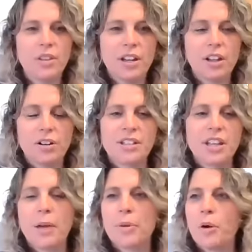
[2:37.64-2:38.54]
something a long
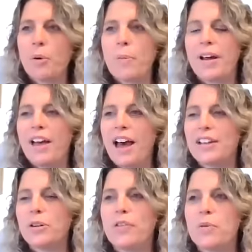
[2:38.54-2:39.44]
time ago about,
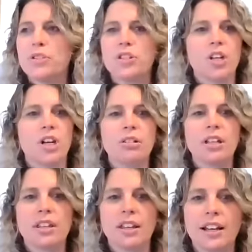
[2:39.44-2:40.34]
I don't know if it was a
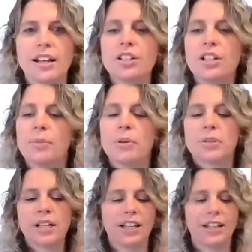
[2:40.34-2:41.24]
jokey thing actually, but it
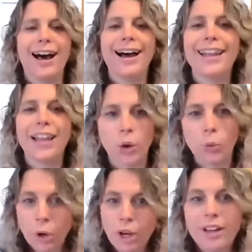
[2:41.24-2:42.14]
was like a lilo.